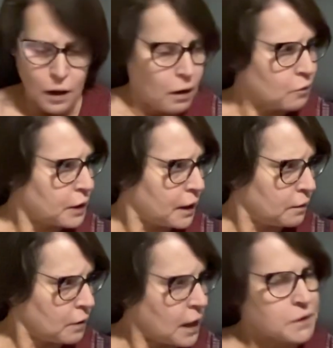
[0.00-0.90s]
Okay,
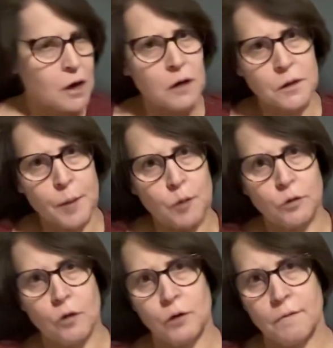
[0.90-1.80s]
I talked about
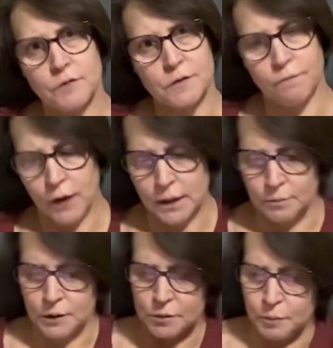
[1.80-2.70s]
low levels of
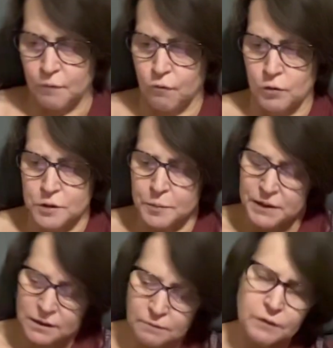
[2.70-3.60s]
vitamins before,
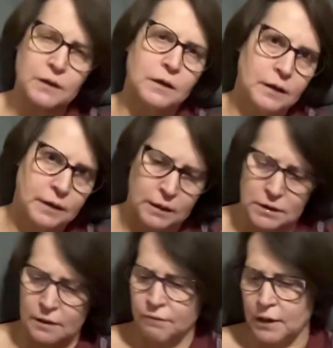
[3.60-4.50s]
specifically things
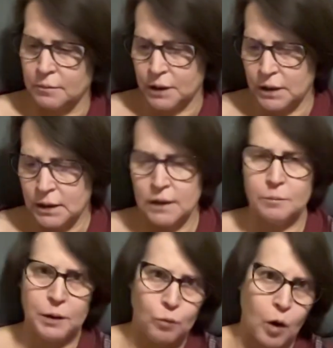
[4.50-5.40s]
like vitamin D,
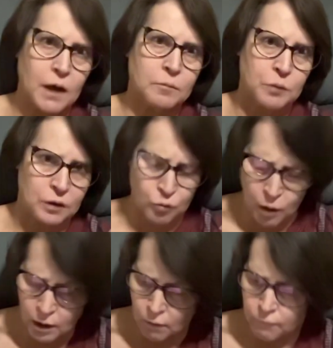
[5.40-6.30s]
B1,
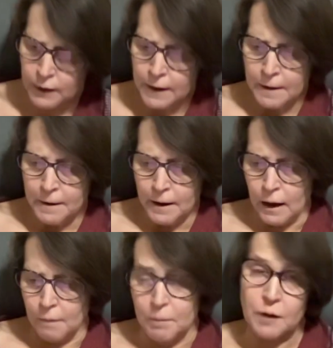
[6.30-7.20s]
B12,
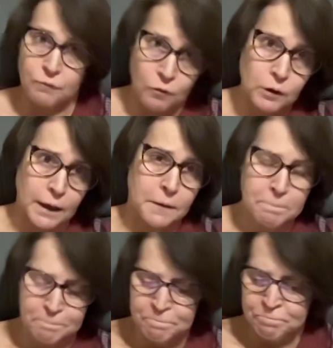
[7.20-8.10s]
and folate
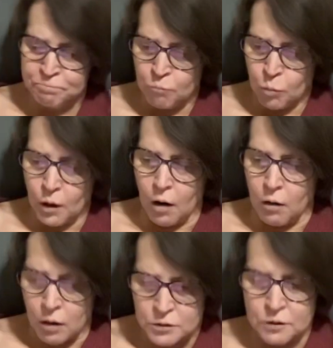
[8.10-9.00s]
are
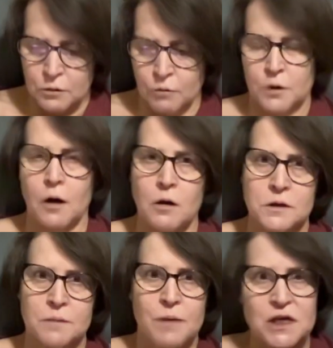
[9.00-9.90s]
also known to cause
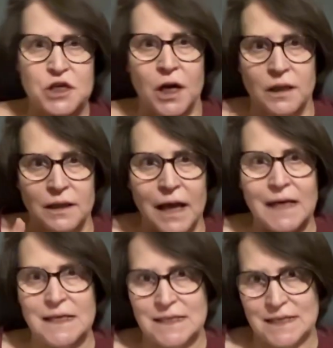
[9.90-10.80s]

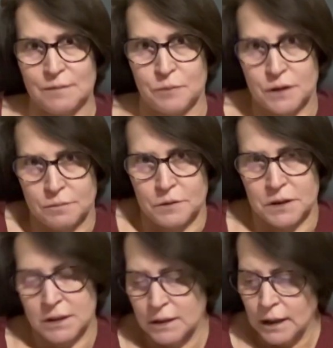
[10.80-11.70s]
dementia-like symptoms.